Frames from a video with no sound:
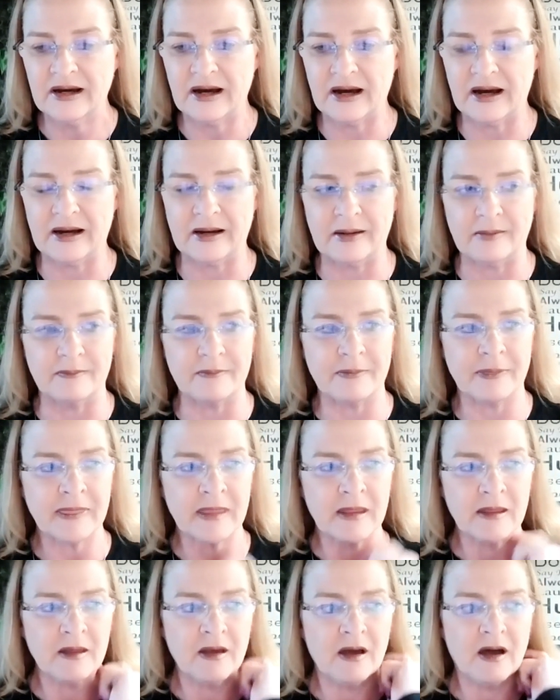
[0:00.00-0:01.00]

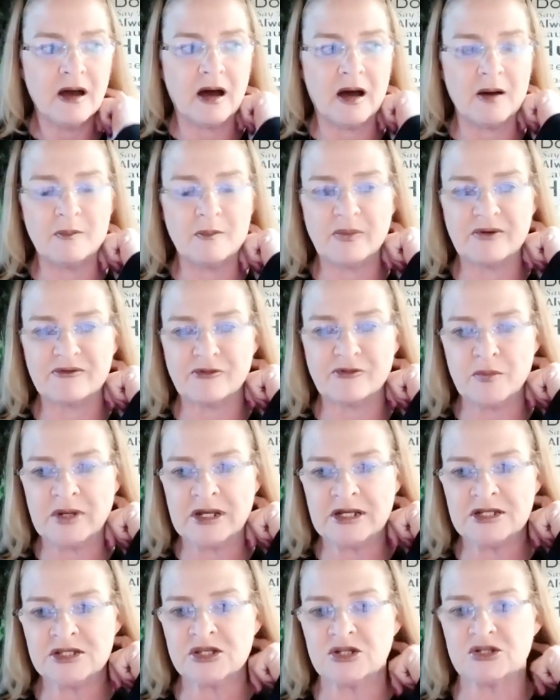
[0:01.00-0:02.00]
But from an
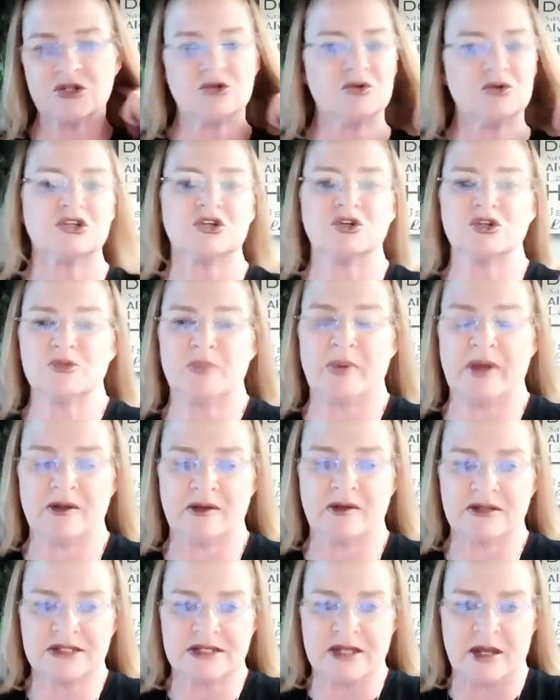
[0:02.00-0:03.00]
institutional
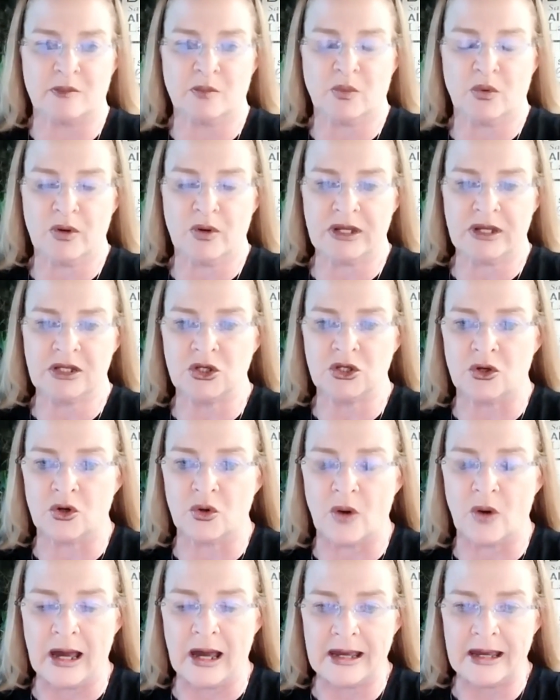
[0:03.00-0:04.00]
standpoint,
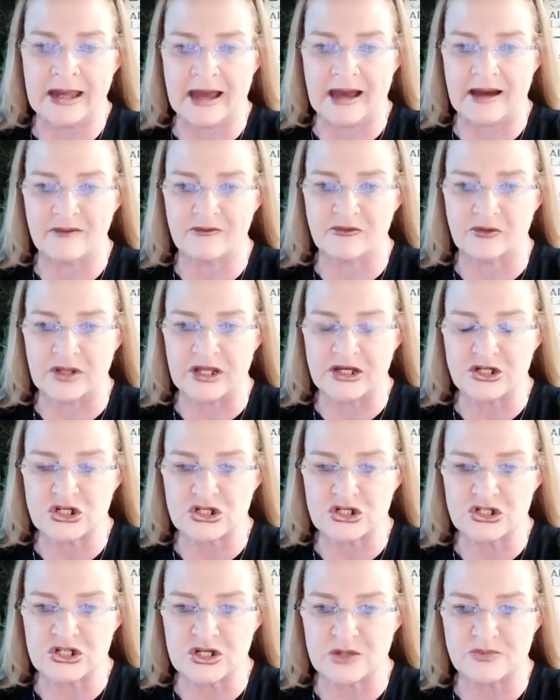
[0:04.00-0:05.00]
I have
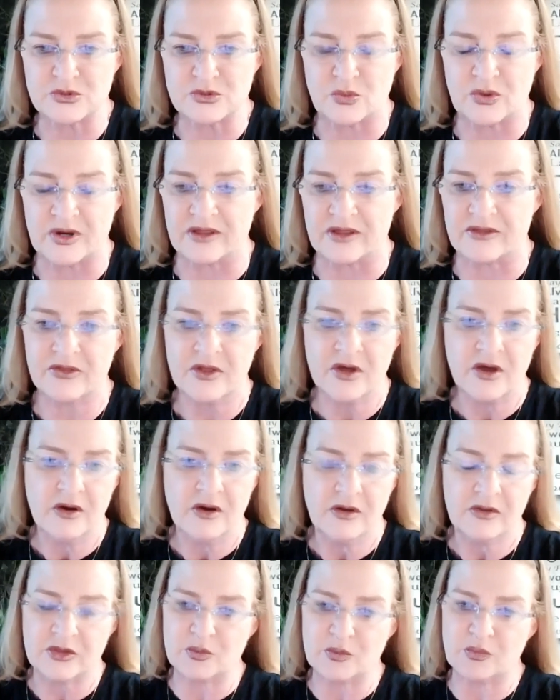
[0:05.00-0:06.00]
relationships with
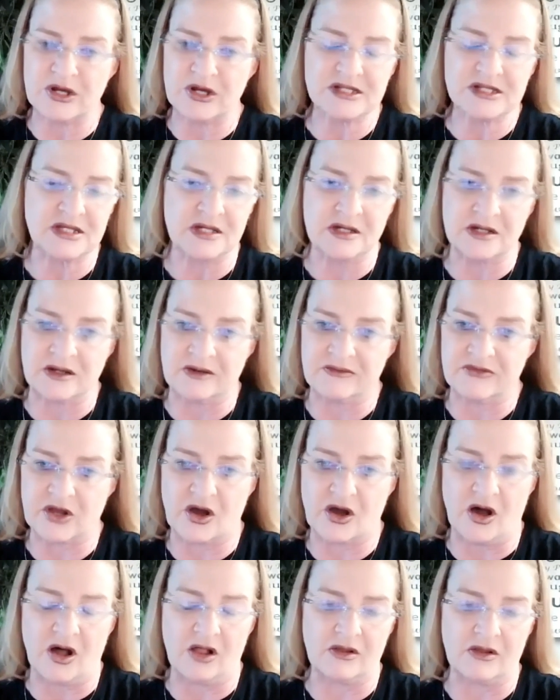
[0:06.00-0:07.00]
the president of the
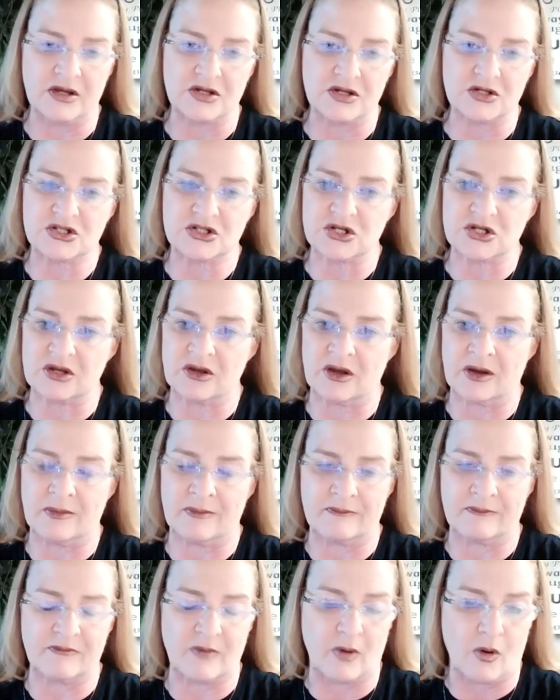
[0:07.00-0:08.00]
college,
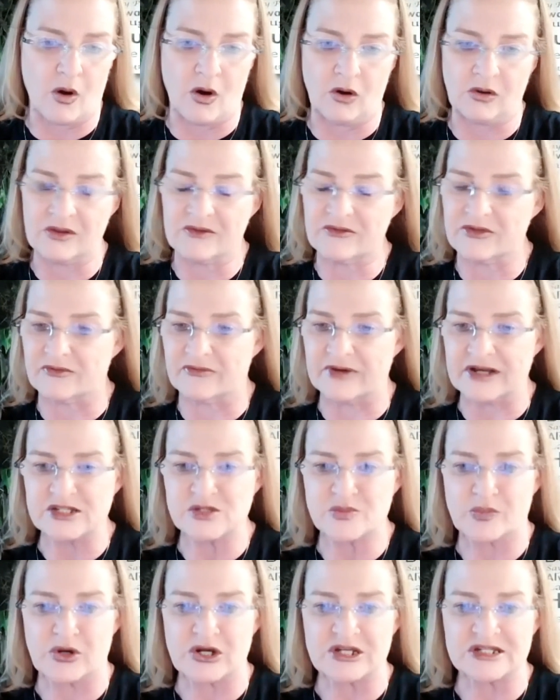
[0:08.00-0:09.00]
all of the
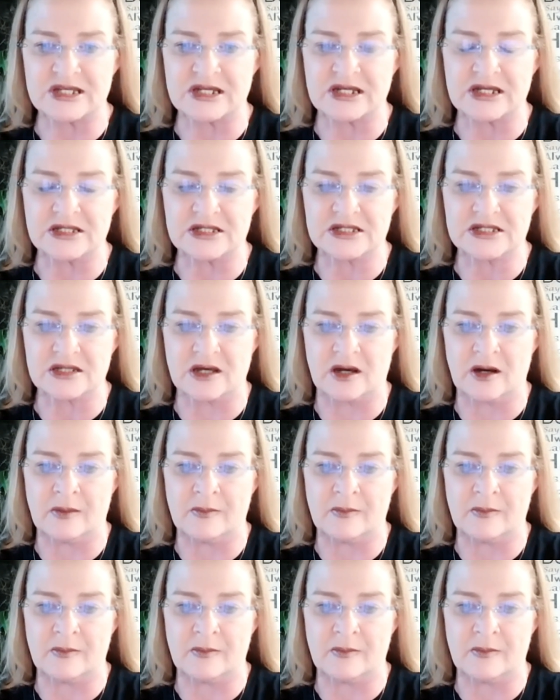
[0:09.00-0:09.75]
vice presidents.